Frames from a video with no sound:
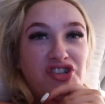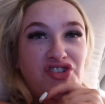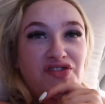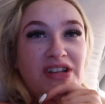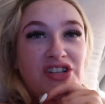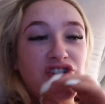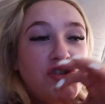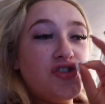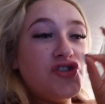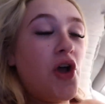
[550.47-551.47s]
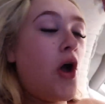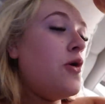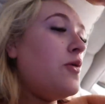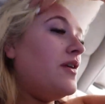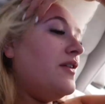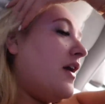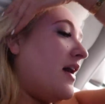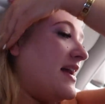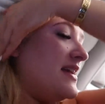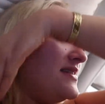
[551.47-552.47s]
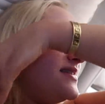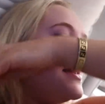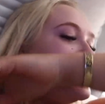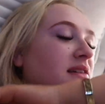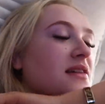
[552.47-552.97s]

I just think she's so nice.